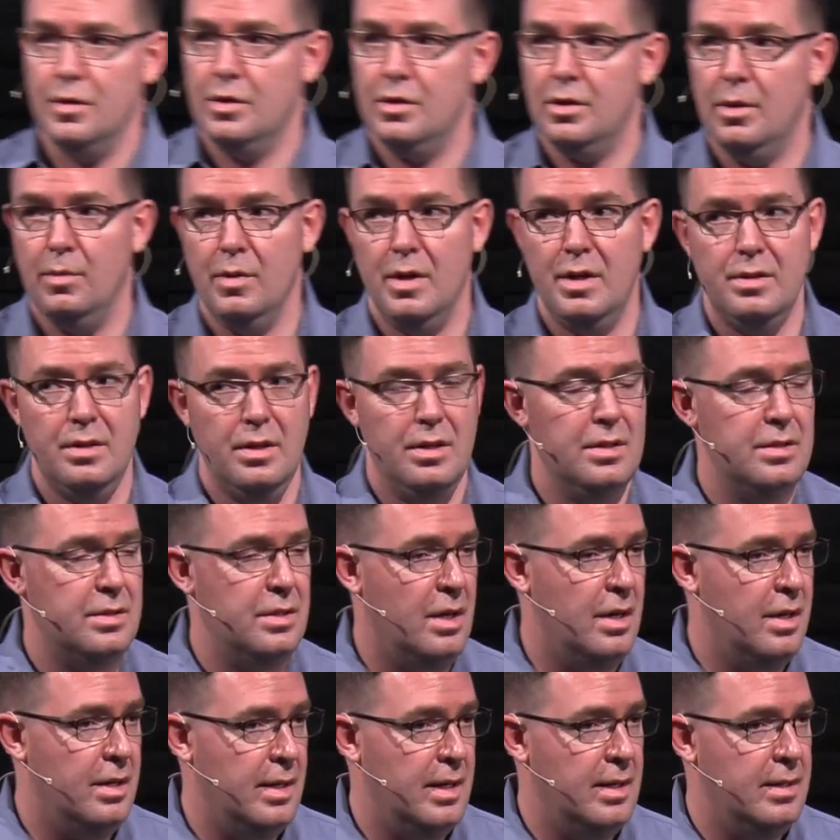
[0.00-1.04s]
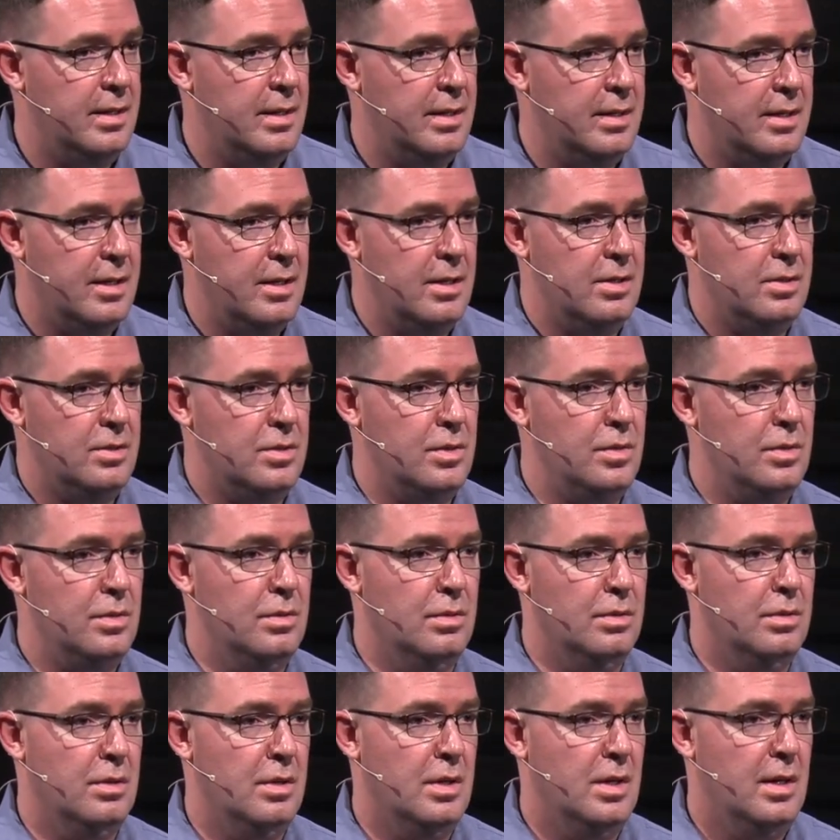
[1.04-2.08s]
For some reason, it's not. It didn't get it
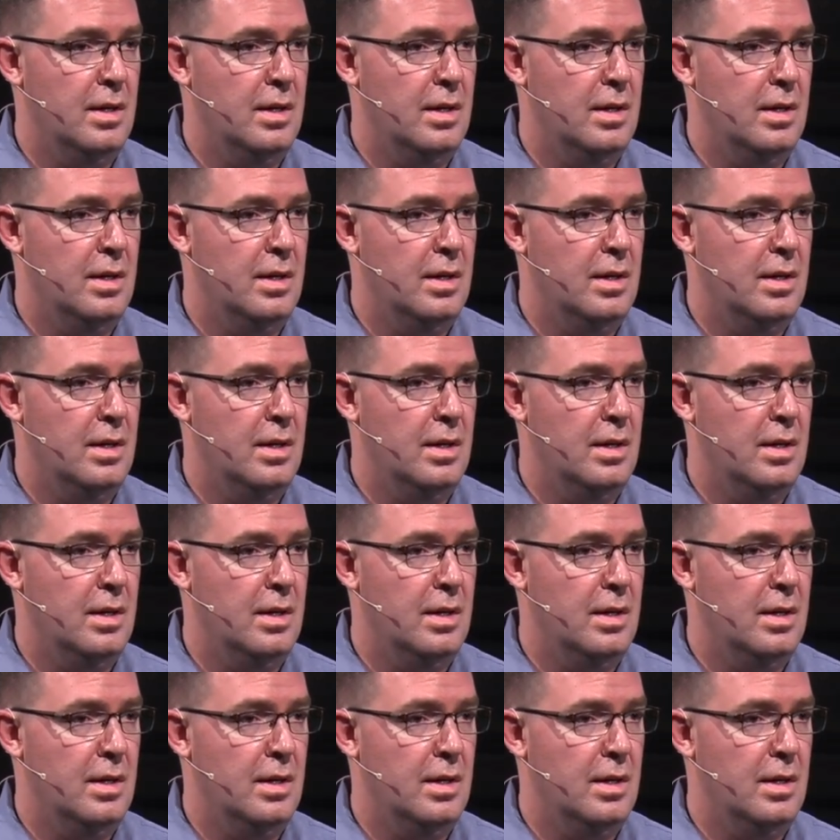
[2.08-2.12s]
to.